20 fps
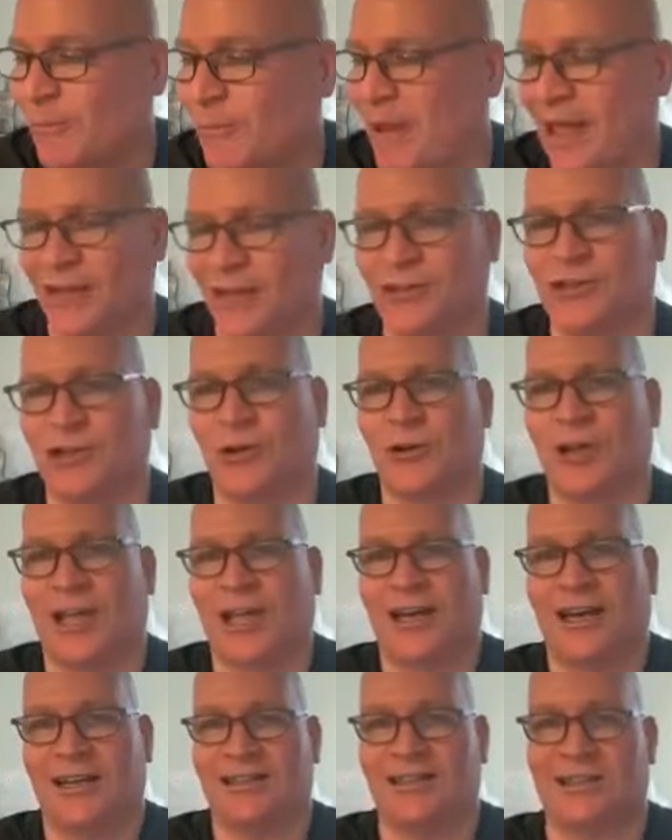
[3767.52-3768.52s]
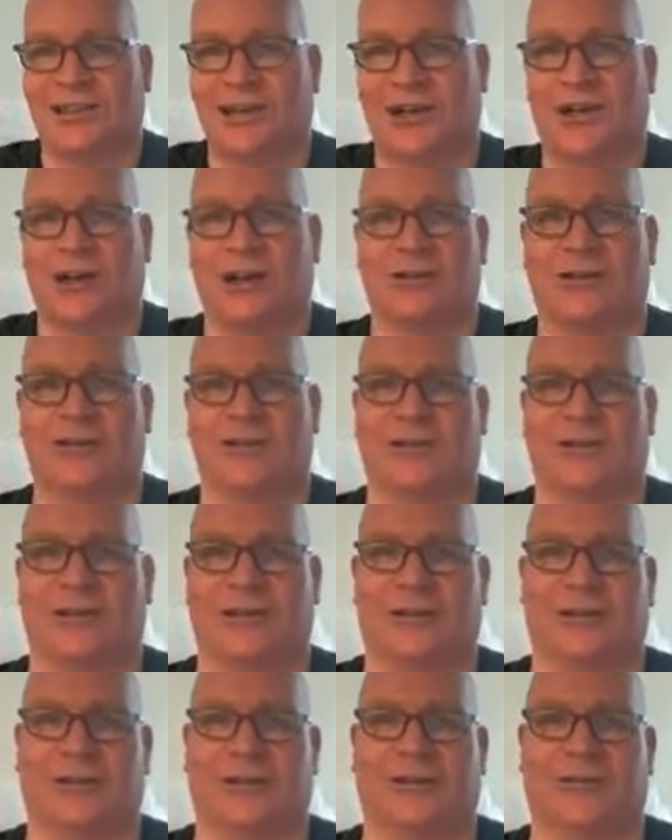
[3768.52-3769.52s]
the banjo guy song?
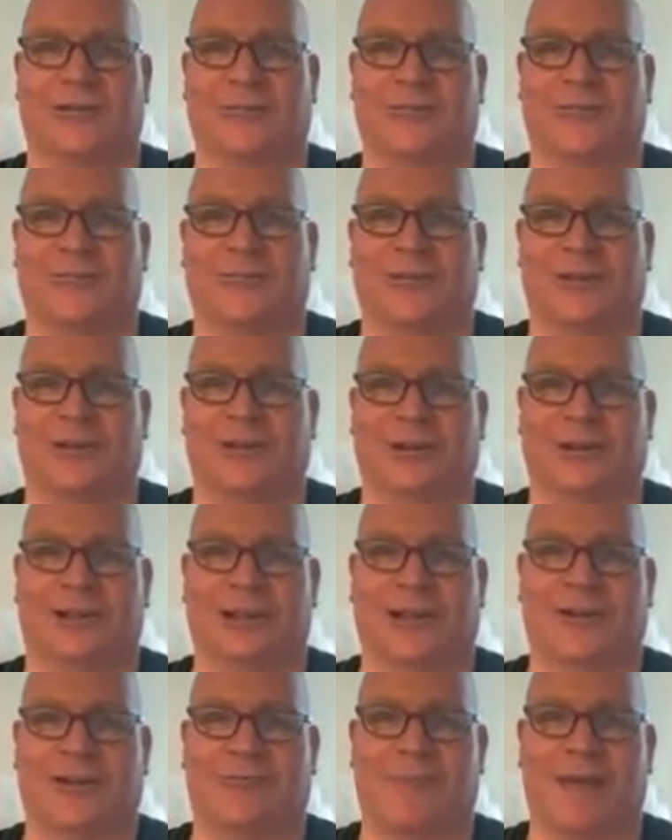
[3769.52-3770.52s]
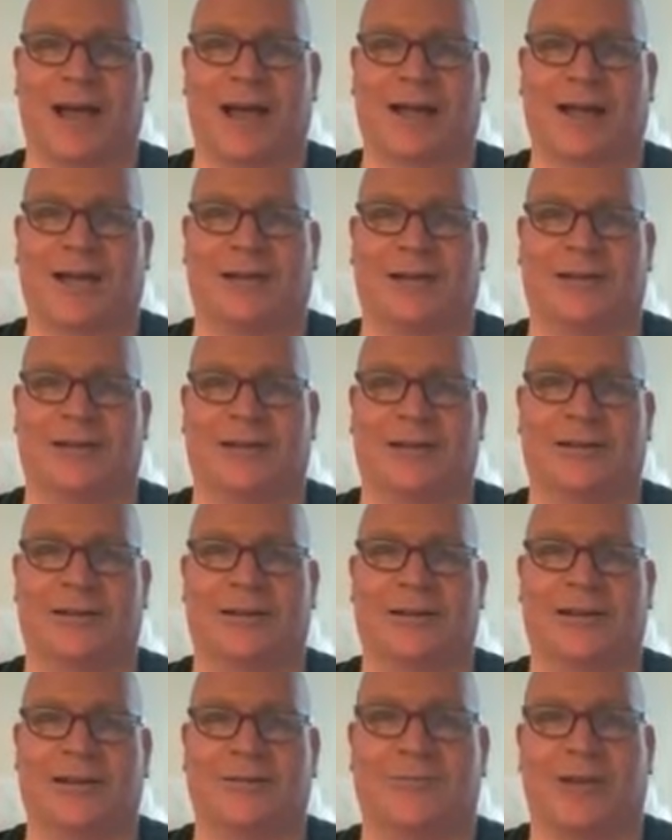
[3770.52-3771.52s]
The the kind of MAGA
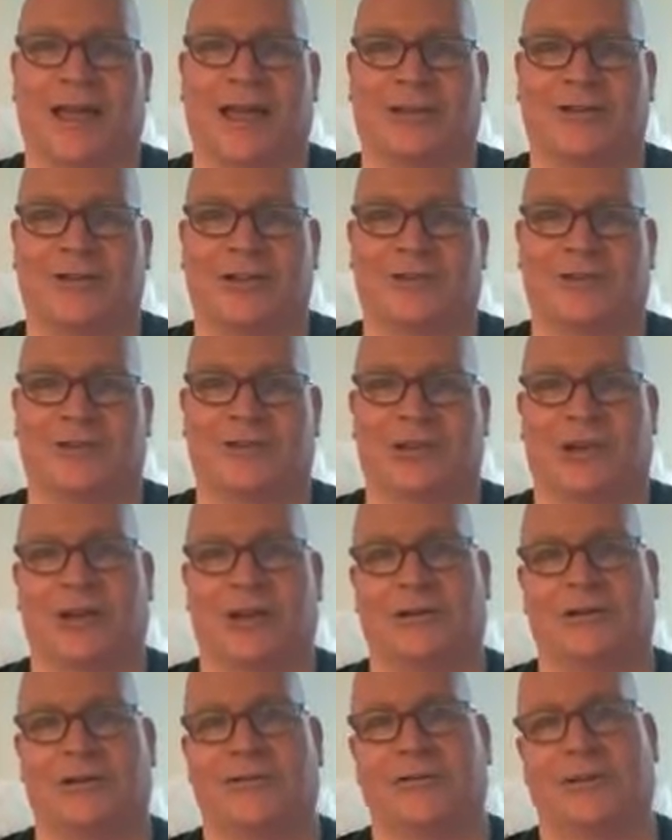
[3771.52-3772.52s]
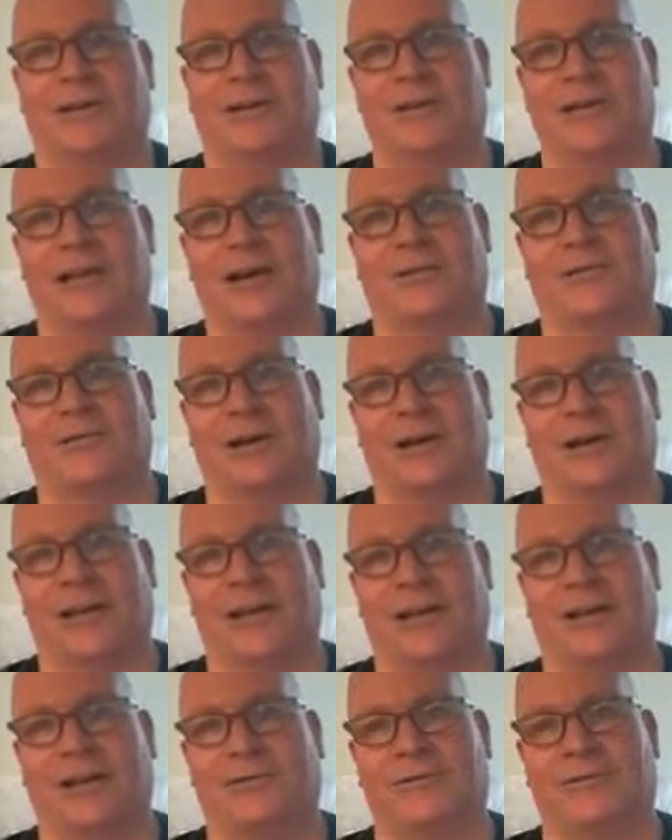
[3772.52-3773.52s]
banjo song that's out mm-hmm. right
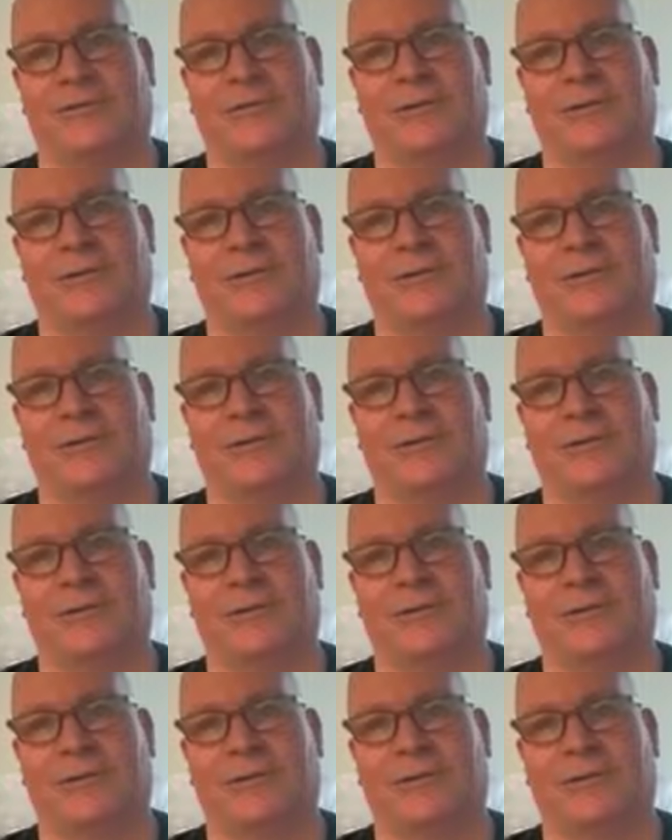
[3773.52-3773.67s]
now.